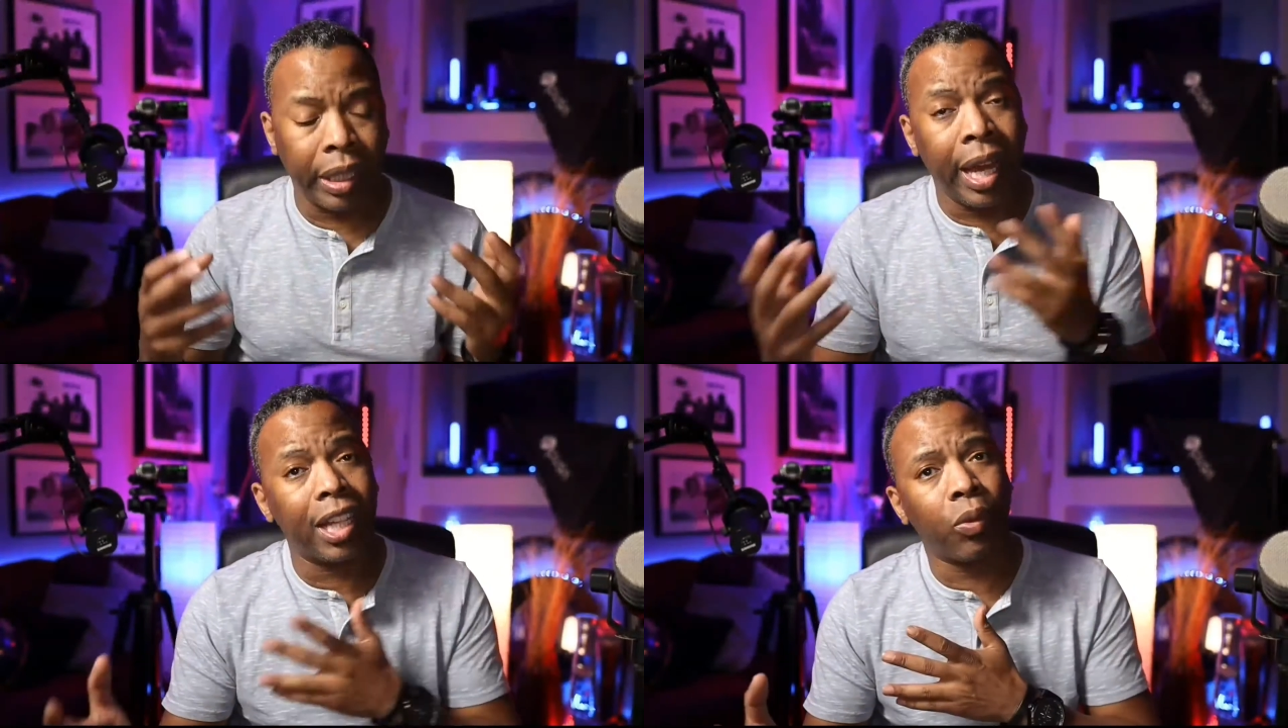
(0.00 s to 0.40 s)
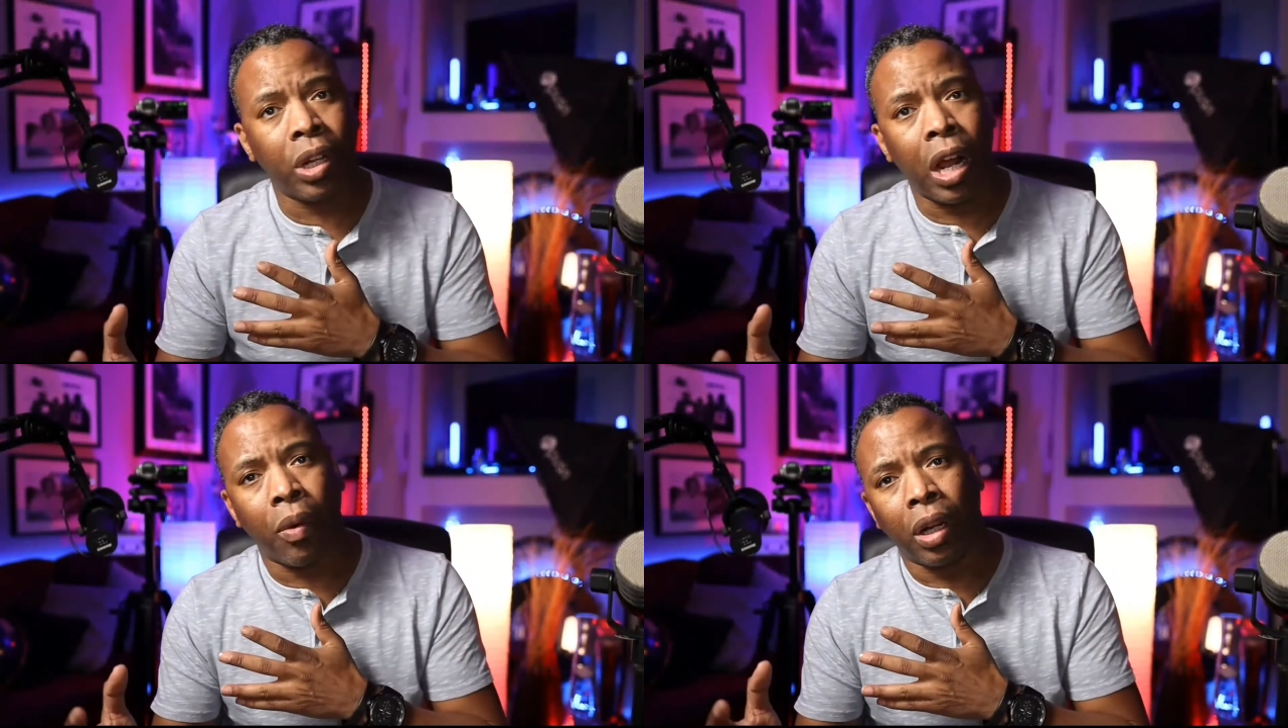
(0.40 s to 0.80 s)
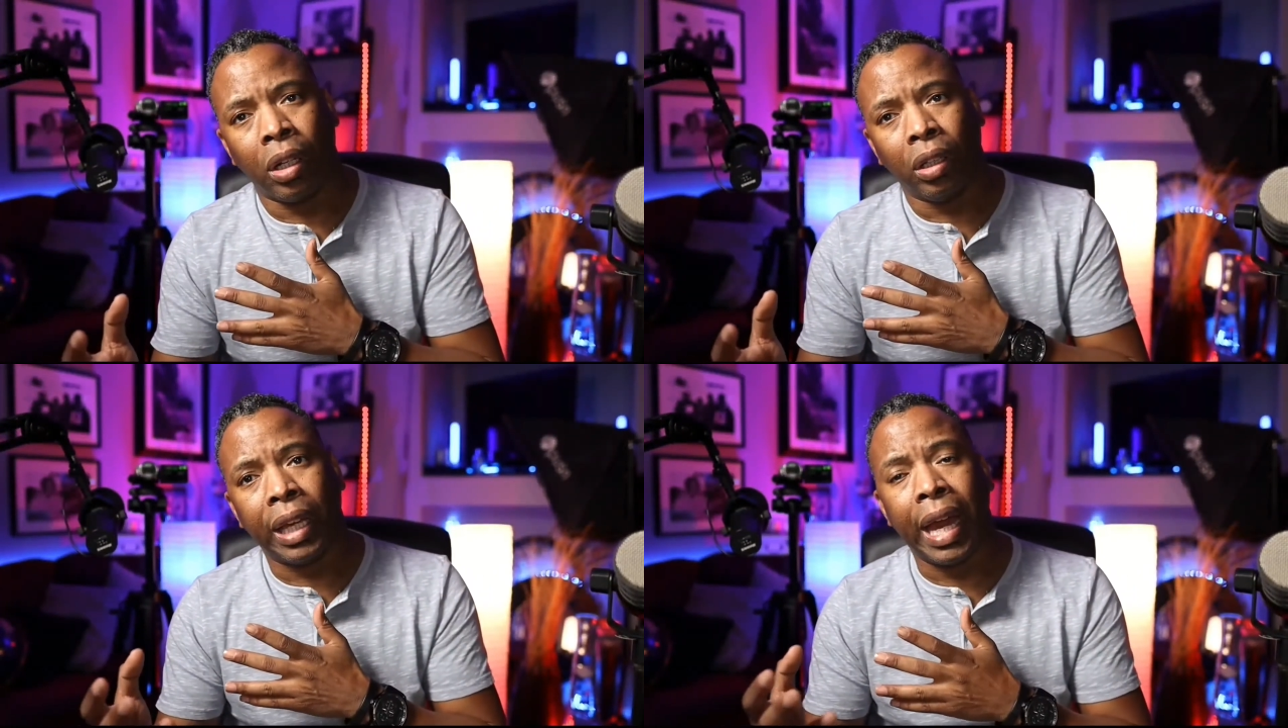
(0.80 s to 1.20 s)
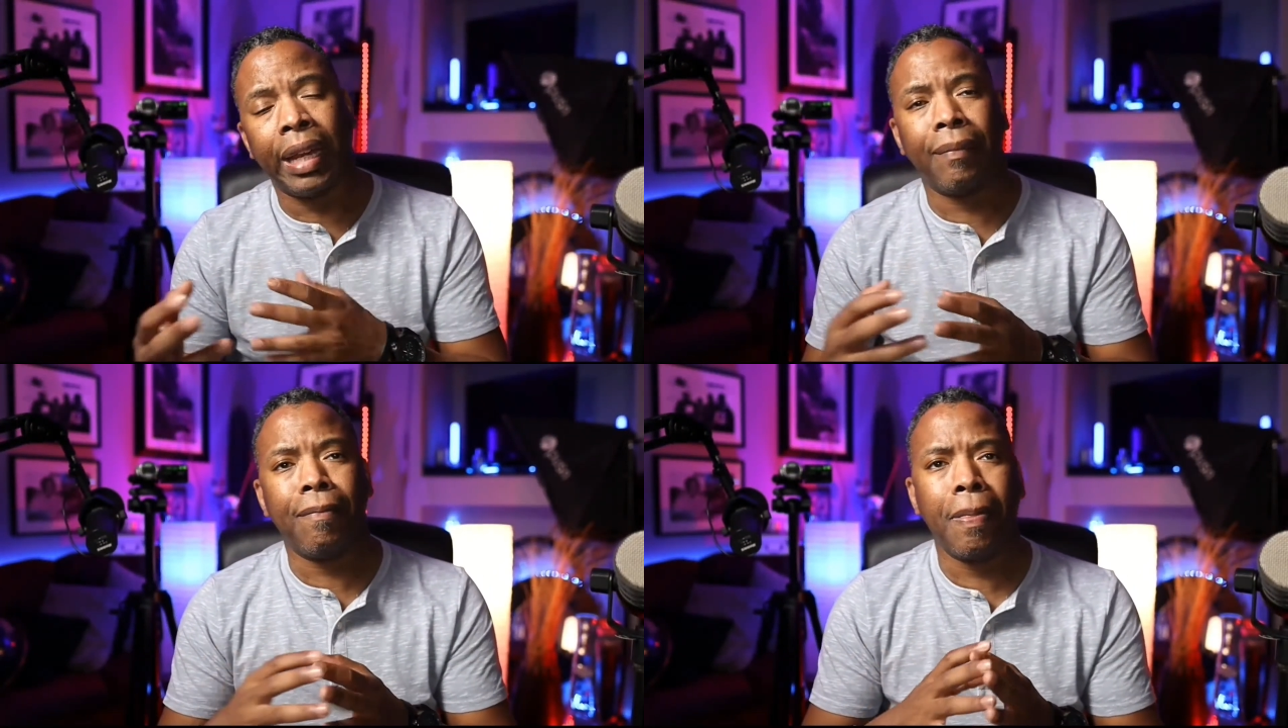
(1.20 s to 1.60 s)
the next one I want to look
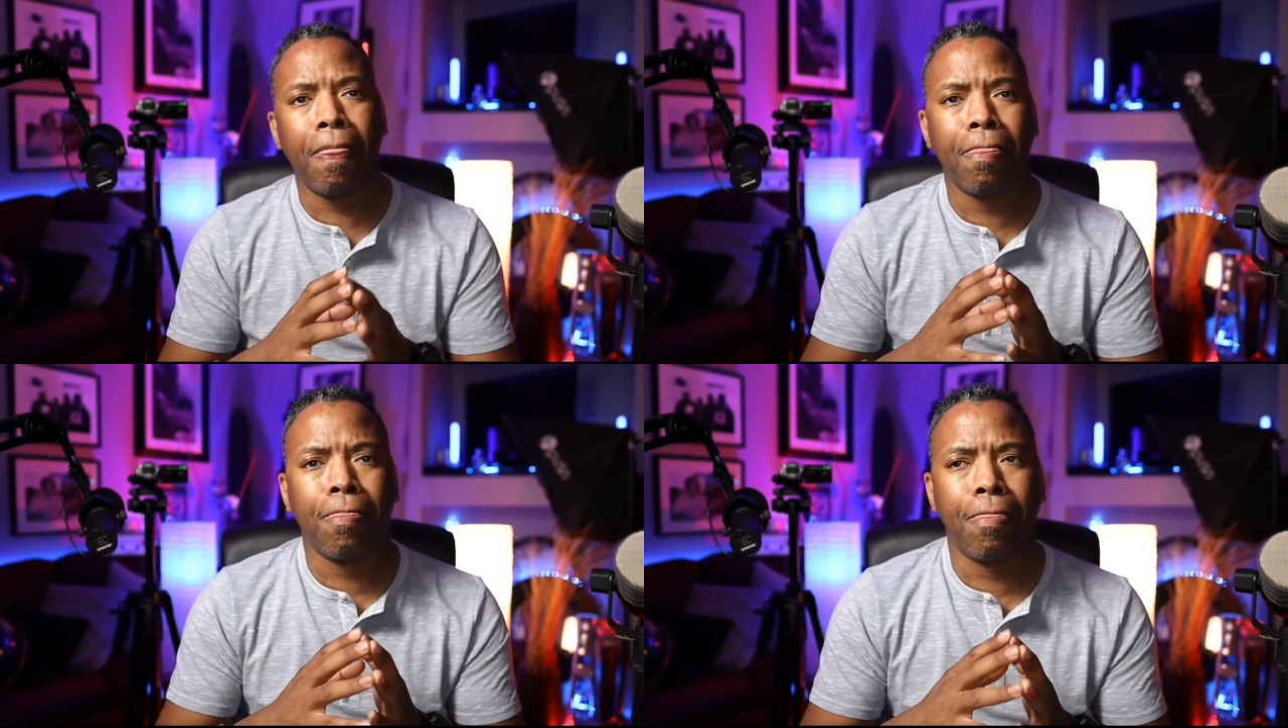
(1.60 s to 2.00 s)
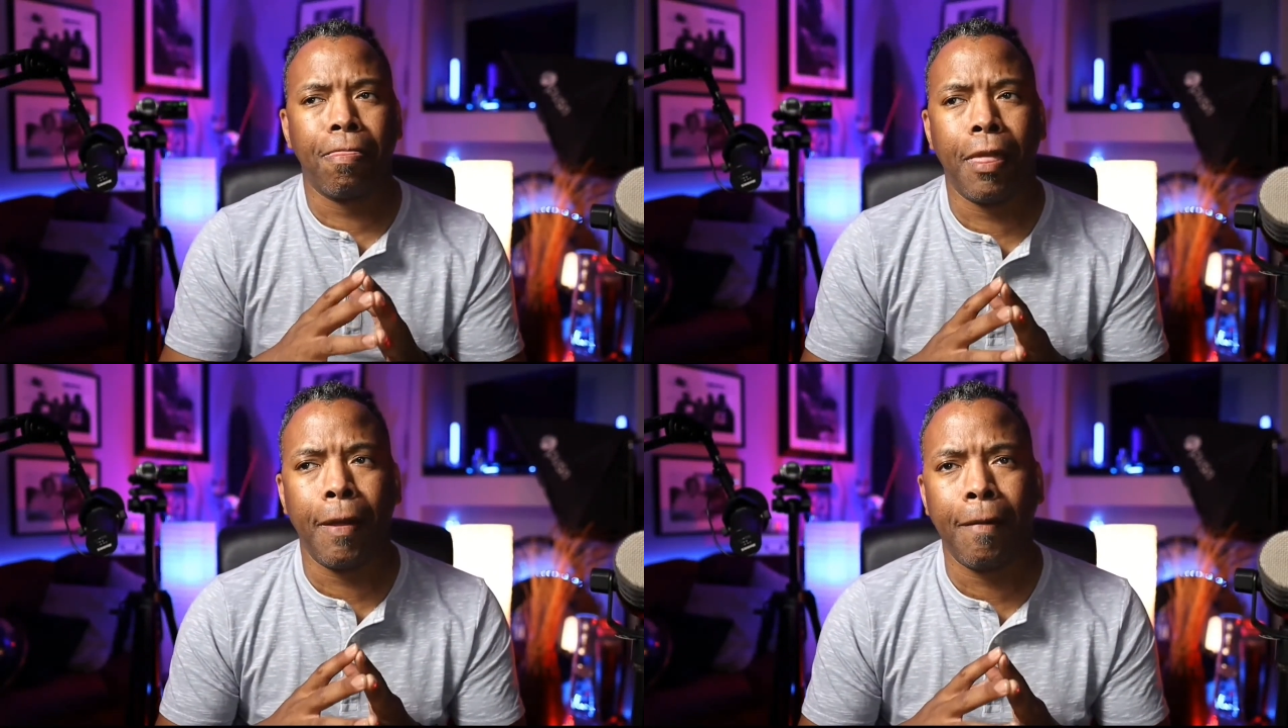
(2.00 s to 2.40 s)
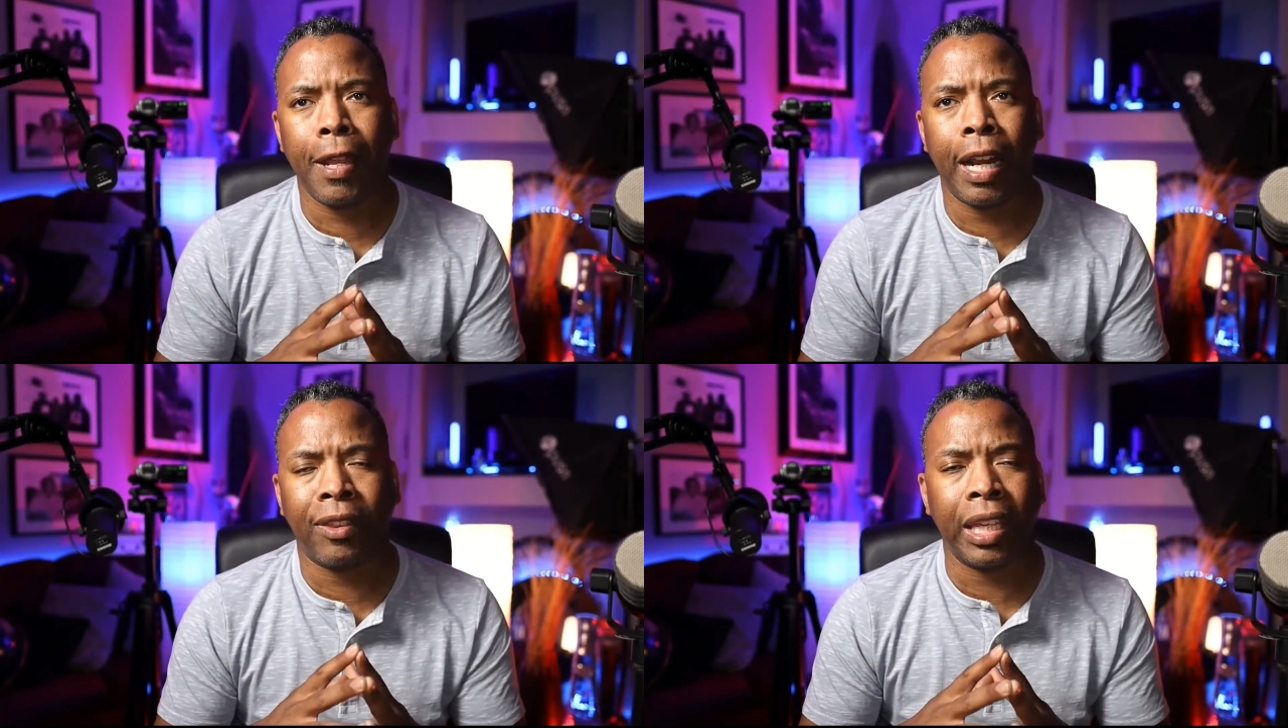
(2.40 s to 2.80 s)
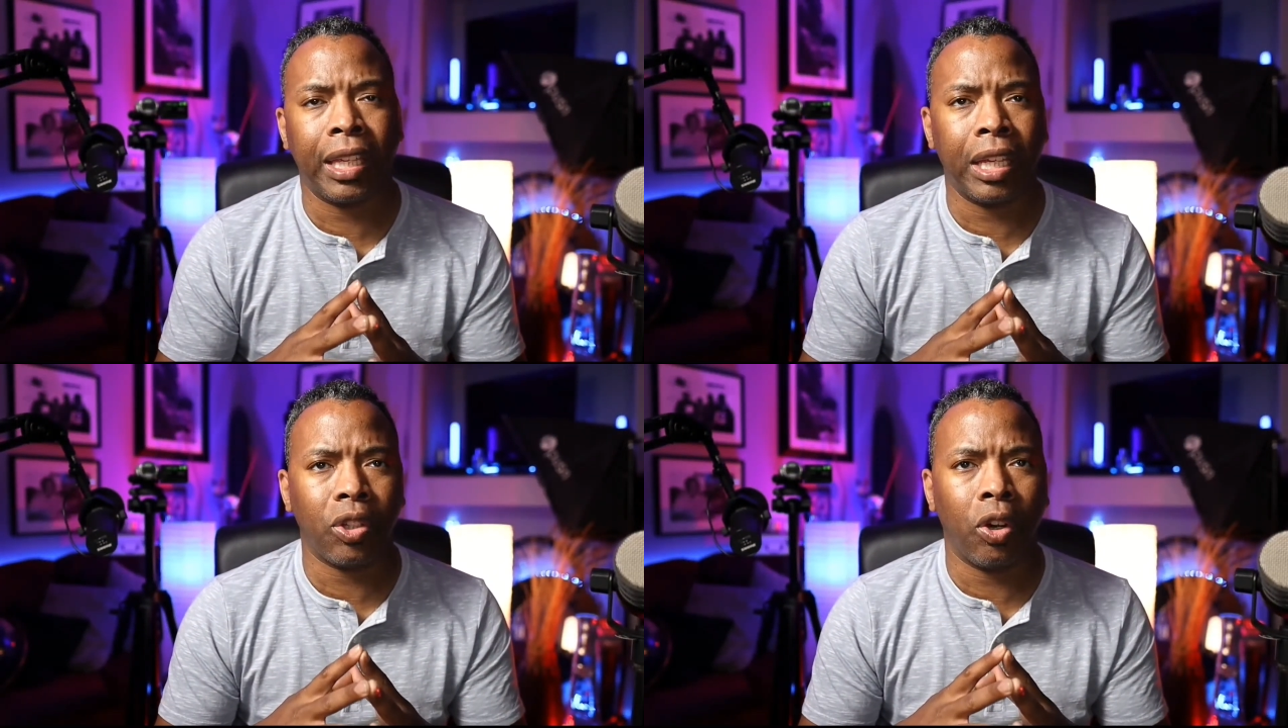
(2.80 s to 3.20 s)
at, and I think gets